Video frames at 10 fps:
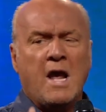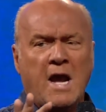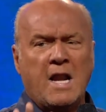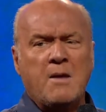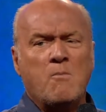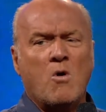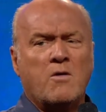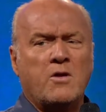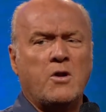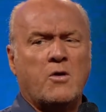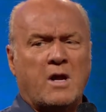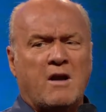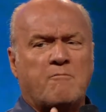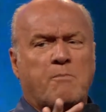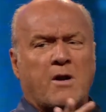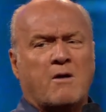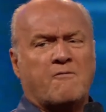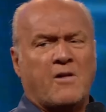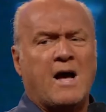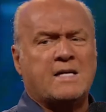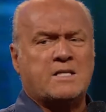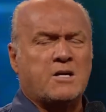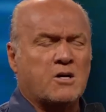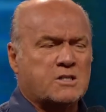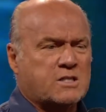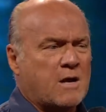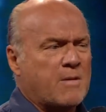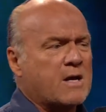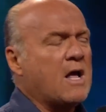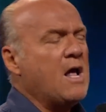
any more than you can have butterflies in your stomach